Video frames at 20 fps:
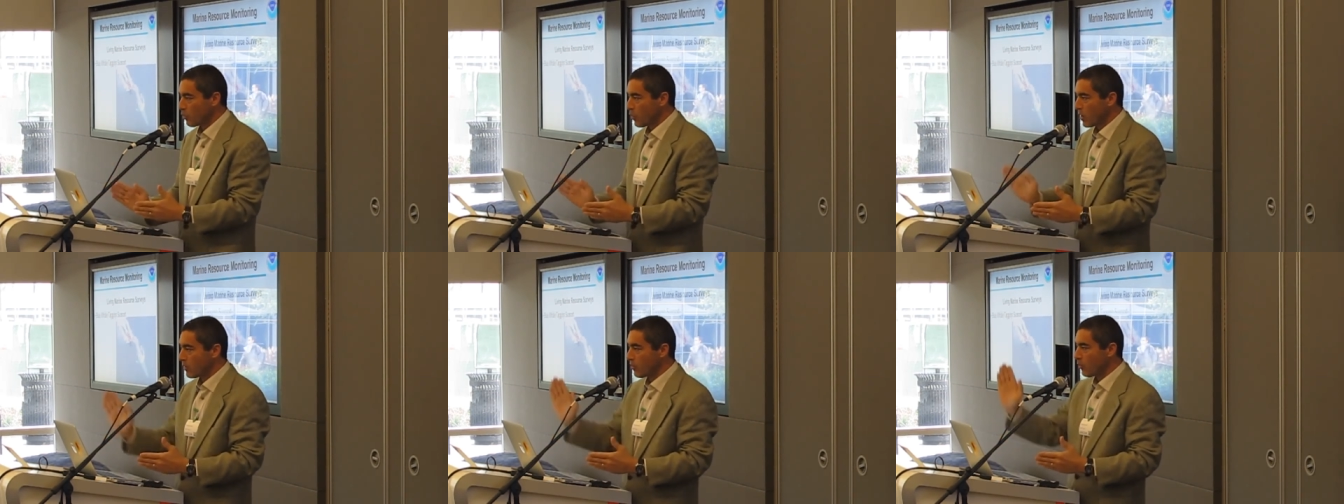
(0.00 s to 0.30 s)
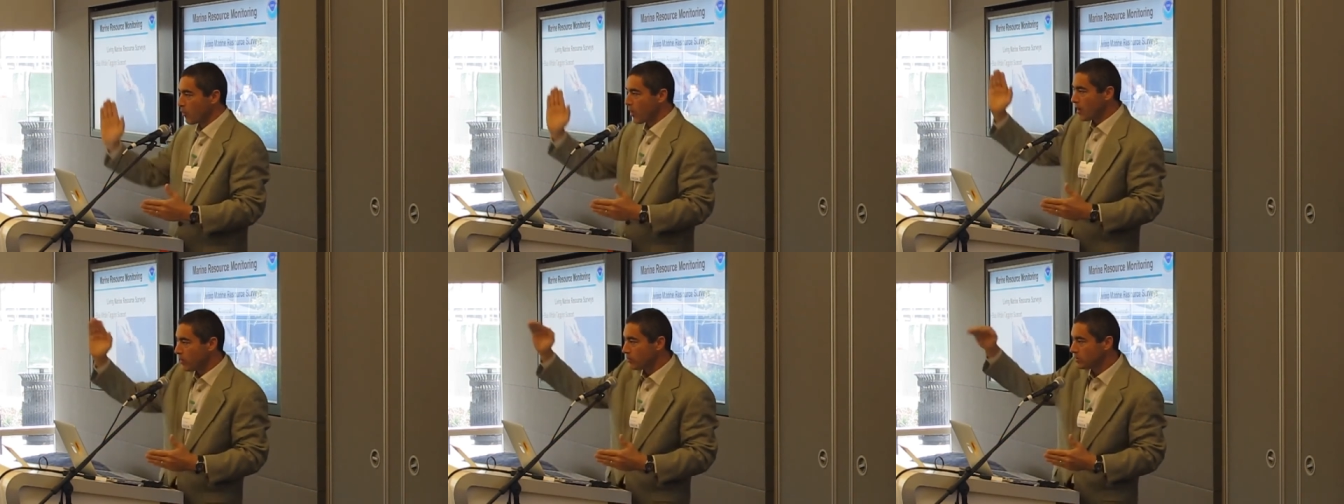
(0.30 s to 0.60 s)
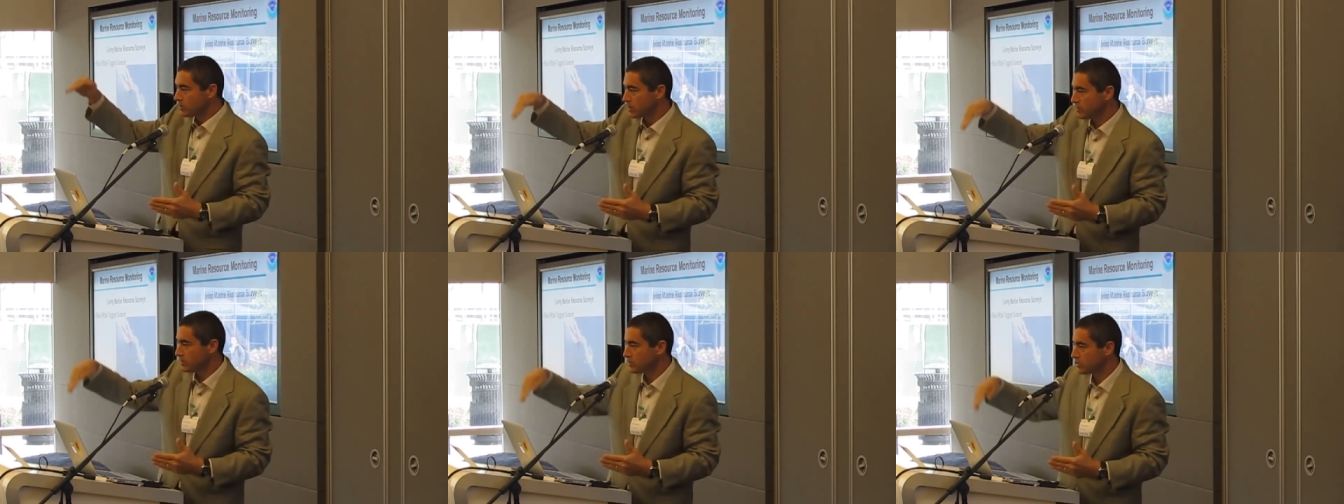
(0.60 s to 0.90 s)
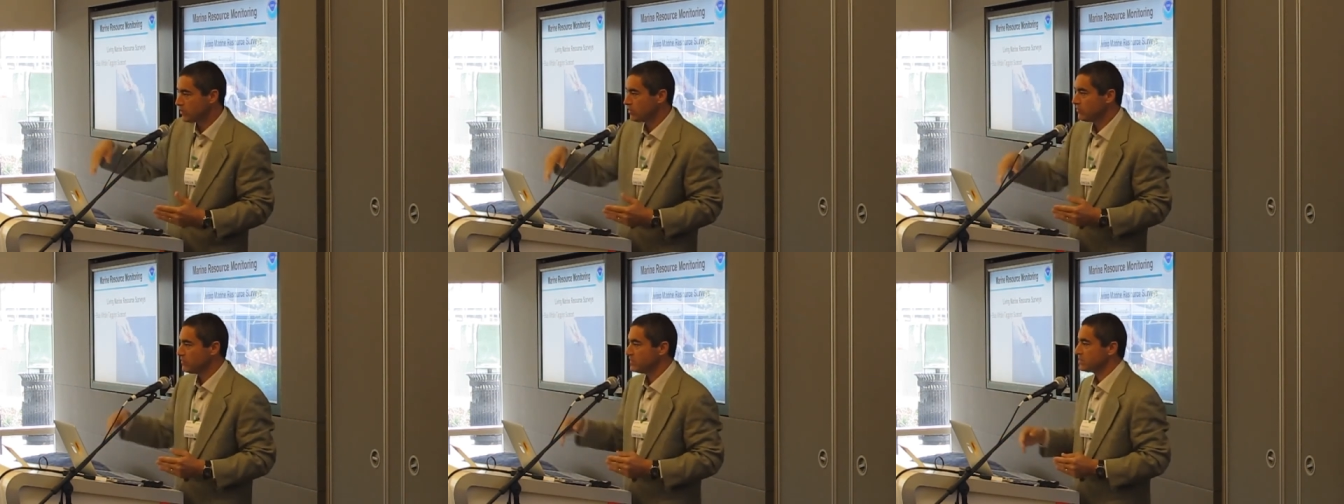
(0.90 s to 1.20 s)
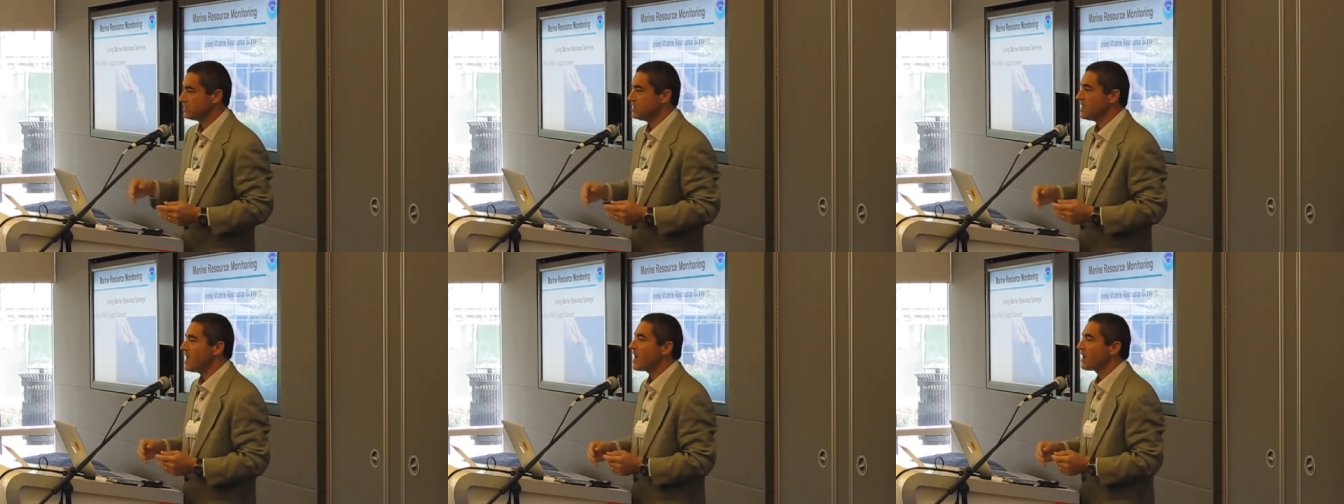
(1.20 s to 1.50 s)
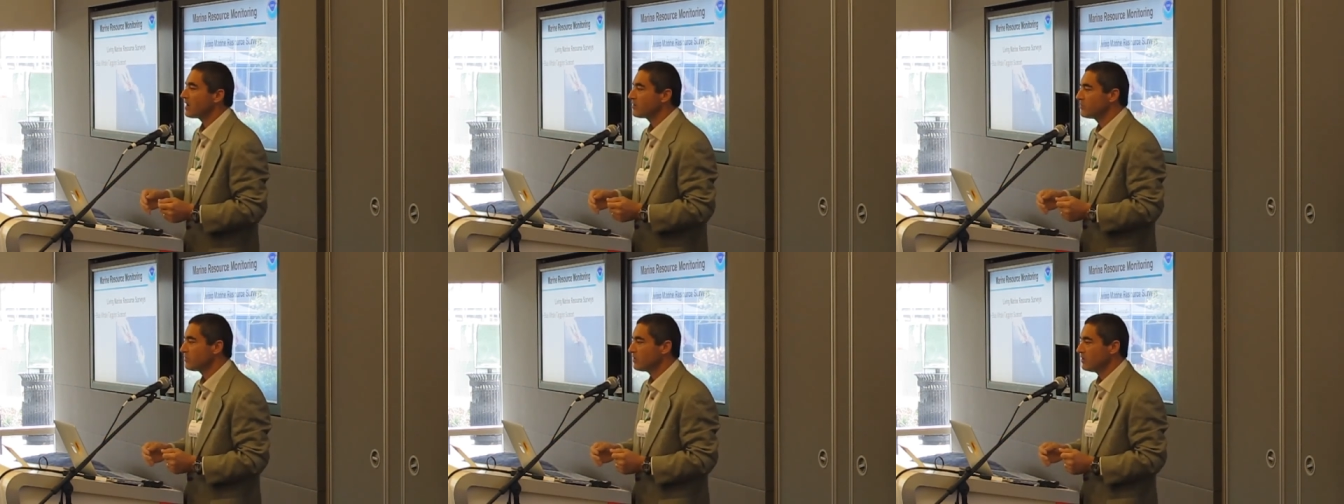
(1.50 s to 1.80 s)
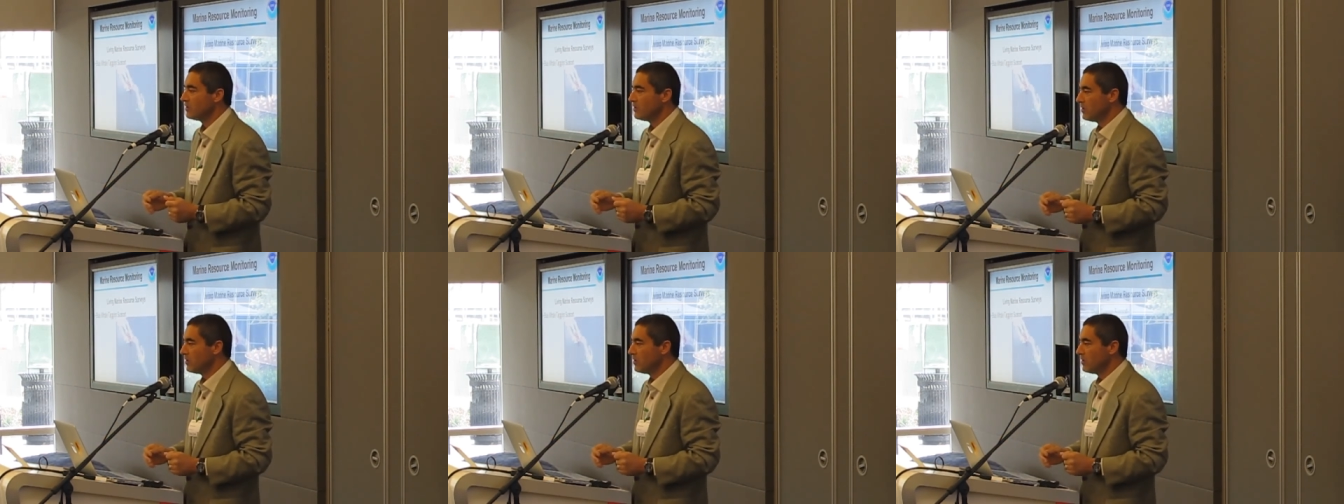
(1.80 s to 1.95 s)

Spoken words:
where the whale was going to surface next,